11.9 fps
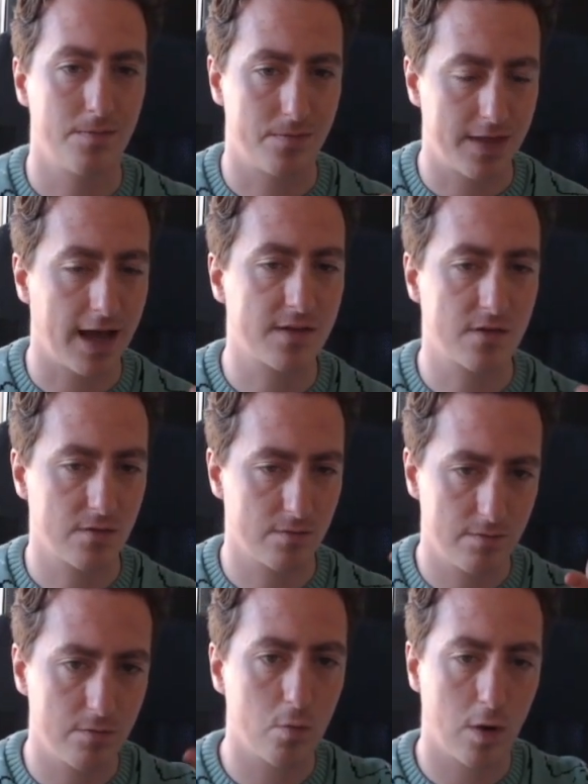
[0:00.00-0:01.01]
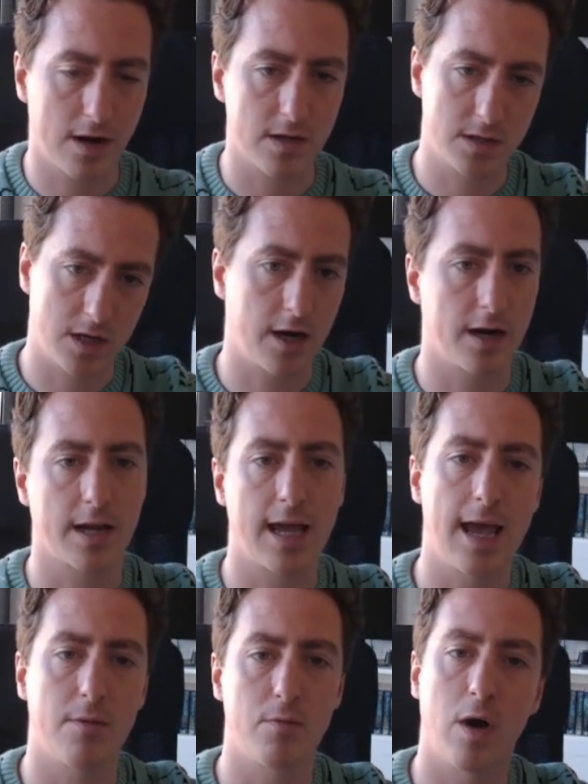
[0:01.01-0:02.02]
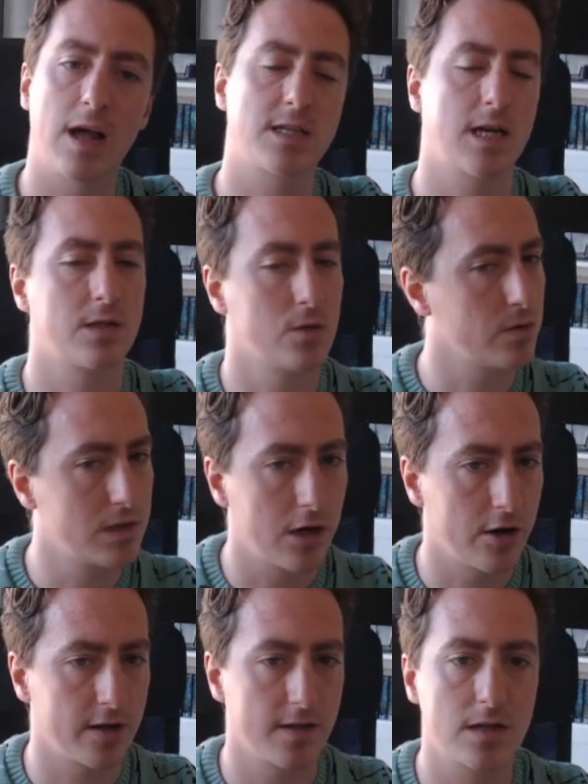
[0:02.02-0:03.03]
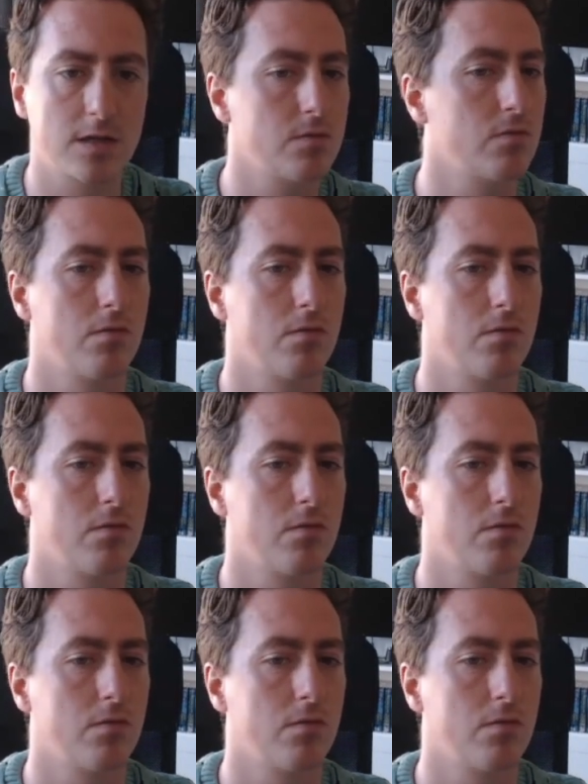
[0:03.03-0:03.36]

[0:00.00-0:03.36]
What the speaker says: That's where I started again, was as I was learning this.